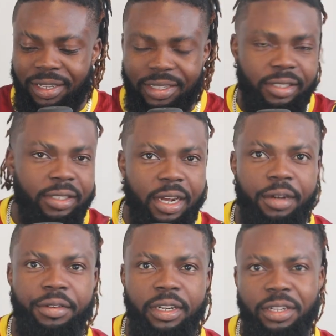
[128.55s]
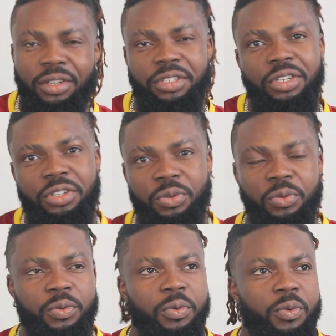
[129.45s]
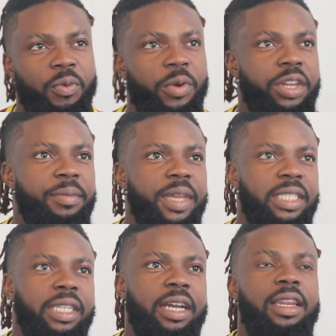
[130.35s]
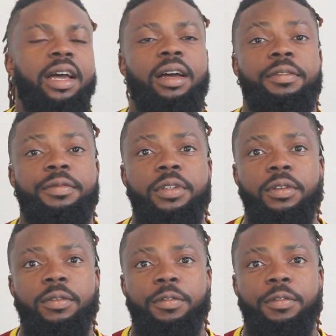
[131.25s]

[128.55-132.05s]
it's not really nothing new when you basically have the